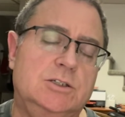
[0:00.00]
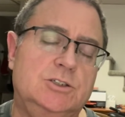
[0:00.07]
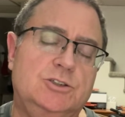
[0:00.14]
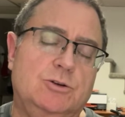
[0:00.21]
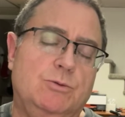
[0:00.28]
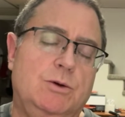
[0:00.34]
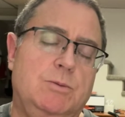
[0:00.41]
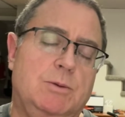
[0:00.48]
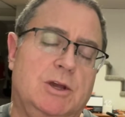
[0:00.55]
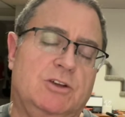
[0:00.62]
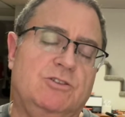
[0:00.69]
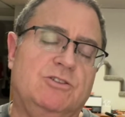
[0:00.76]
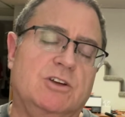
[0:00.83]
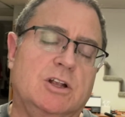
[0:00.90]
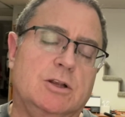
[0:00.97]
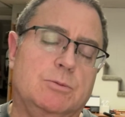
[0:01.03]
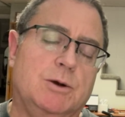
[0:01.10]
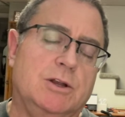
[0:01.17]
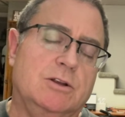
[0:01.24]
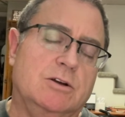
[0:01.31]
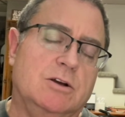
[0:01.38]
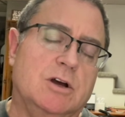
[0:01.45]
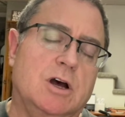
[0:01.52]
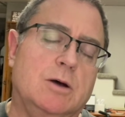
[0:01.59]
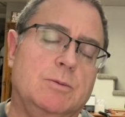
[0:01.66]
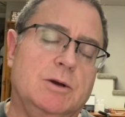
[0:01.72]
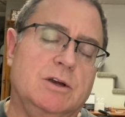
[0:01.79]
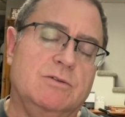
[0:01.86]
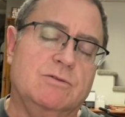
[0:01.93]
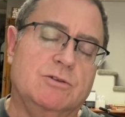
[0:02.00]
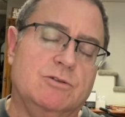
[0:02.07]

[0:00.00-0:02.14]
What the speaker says: so we may celebrate the coming of